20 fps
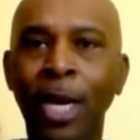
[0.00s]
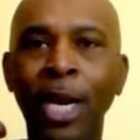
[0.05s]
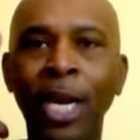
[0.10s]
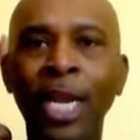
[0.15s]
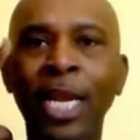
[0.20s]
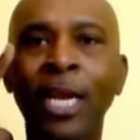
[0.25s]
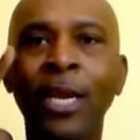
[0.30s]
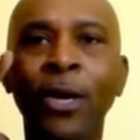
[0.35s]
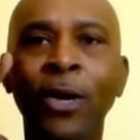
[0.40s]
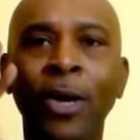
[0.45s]

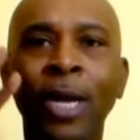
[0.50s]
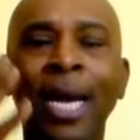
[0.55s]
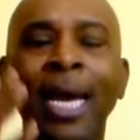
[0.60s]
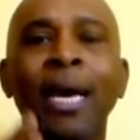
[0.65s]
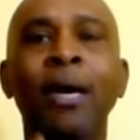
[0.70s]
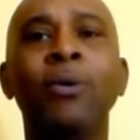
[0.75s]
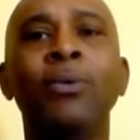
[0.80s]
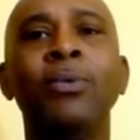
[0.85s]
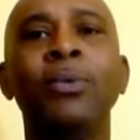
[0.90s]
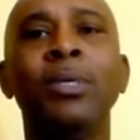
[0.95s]
cleared
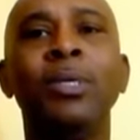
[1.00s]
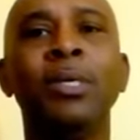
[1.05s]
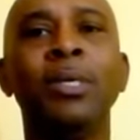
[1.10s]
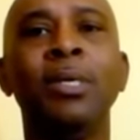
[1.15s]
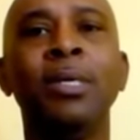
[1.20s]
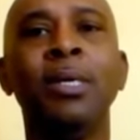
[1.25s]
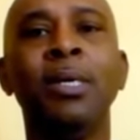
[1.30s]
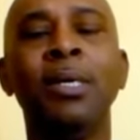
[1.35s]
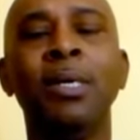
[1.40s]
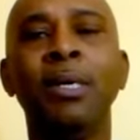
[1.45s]
out,
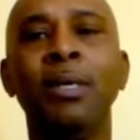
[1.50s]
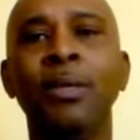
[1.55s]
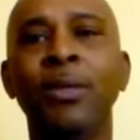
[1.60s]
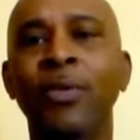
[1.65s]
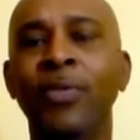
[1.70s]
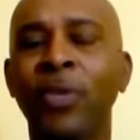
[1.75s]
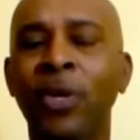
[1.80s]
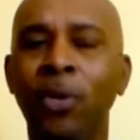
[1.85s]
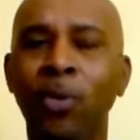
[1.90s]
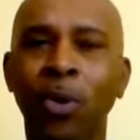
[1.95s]

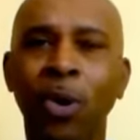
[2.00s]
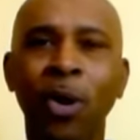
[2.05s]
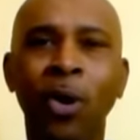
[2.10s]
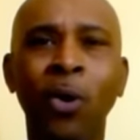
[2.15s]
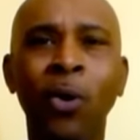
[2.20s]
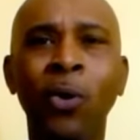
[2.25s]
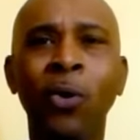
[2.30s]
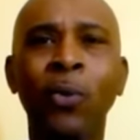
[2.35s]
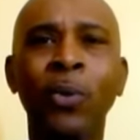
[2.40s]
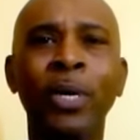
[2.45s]
that they were
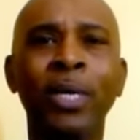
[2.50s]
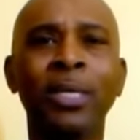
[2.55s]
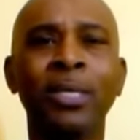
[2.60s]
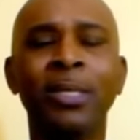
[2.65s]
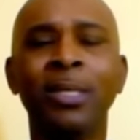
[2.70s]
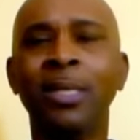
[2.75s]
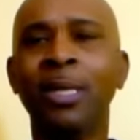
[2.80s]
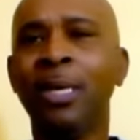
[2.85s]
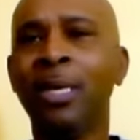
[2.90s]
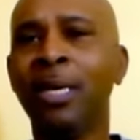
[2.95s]

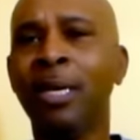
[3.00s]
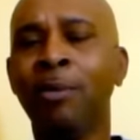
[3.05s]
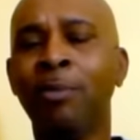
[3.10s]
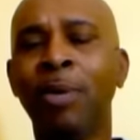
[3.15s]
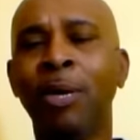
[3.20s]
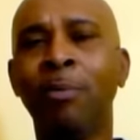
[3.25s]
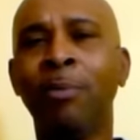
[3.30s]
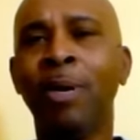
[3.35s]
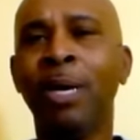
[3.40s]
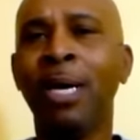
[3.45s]
always there.
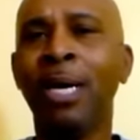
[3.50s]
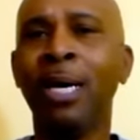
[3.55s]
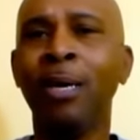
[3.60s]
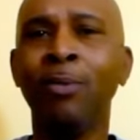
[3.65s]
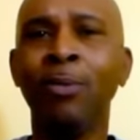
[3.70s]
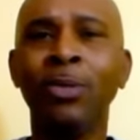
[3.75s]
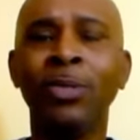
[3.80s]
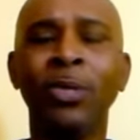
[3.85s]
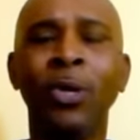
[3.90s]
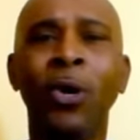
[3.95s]
My
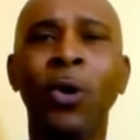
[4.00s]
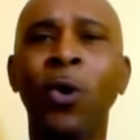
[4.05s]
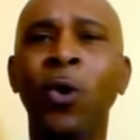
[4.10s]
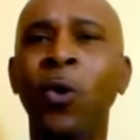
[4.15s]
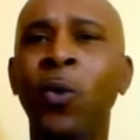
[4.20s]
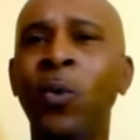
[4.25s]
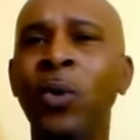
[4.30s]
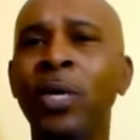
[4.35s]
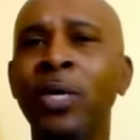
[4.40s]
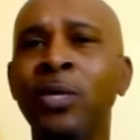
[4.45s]
mind was
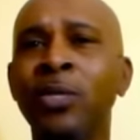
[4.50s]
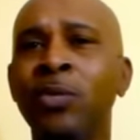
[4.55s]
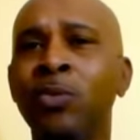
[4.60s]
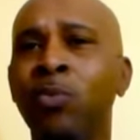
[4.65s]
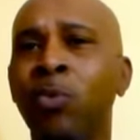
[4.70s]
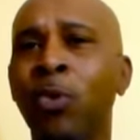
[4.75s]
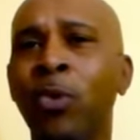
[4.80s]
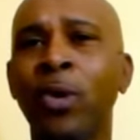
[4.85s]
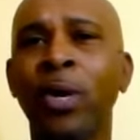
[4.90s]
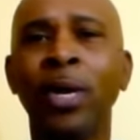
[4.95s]
always
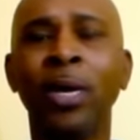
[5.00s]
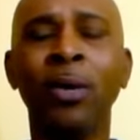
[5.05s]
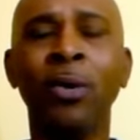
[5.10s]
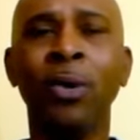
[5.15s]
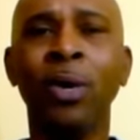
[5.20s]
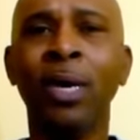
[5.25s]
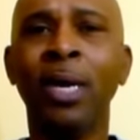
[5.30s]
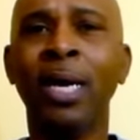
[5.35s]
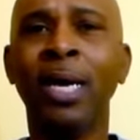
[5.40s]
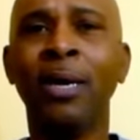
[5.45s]
working
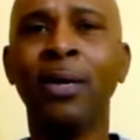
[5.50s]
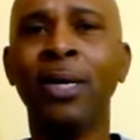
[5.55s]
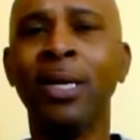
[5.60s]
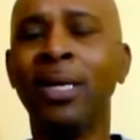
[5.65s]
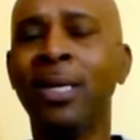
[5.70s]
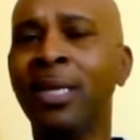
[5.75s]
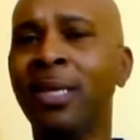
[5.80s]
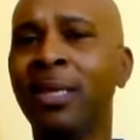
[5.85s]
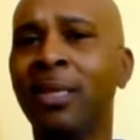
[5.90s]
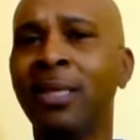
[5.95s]
on how
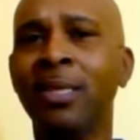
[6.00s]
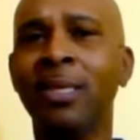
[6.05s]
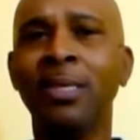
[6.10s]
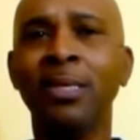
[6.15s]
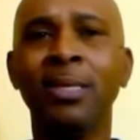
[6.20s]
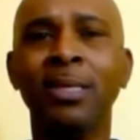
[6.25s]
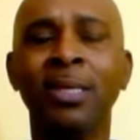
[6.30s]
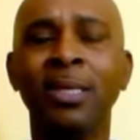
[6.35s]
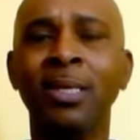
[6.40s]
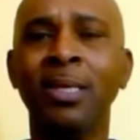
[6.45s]
to get
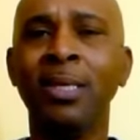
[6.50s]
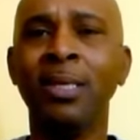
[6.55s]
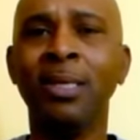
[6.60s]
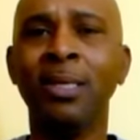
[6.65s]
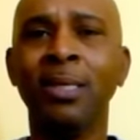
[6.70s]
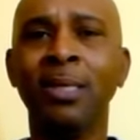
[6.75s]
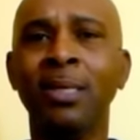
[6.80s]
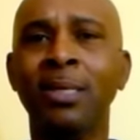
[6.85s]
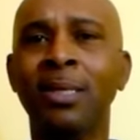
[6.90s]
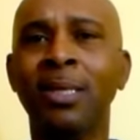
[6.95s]
these
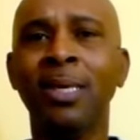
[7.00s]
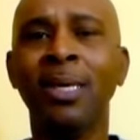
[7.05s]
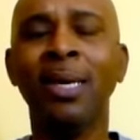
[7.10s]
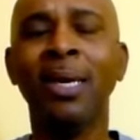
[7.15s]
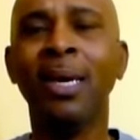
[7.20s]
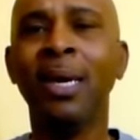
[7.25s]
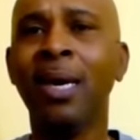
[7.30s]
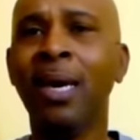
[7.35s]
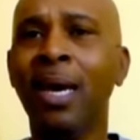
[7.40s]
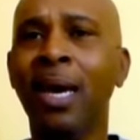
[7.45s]
things
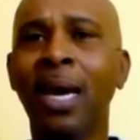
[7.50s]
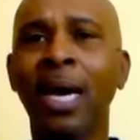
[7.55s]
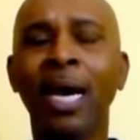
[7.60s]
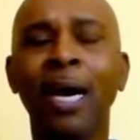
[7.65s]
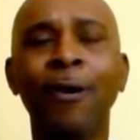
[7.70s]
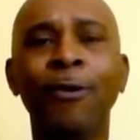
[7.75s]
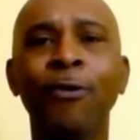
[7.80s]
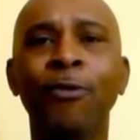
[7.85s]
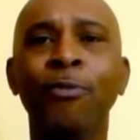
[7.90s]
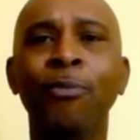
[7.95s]

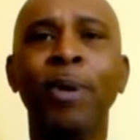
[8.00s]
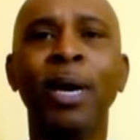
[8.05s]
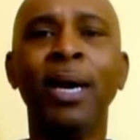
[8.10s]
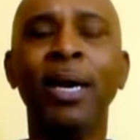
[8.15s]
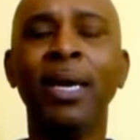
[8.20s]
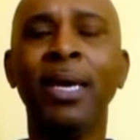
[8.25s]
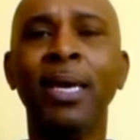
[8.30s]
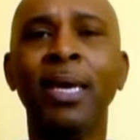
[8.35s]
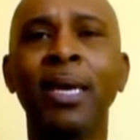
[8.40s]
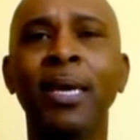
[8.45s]
out of
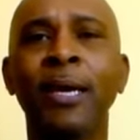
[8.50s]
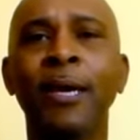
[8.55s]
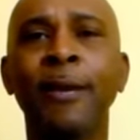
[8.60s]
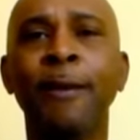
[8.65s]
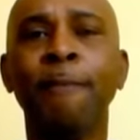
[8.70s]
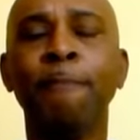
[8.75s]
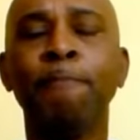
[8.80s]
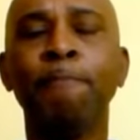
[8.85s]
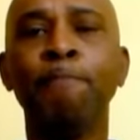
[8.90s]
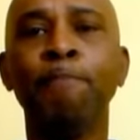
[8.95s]
my
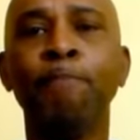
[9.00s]
head.